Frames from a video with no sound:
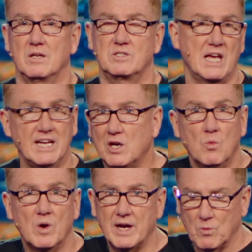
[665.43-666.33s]
Take
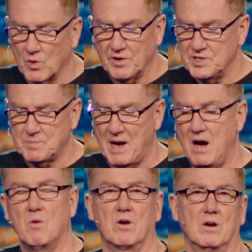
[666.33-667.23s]
away worry's
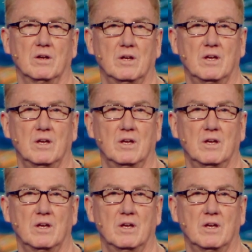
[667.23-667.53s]
power.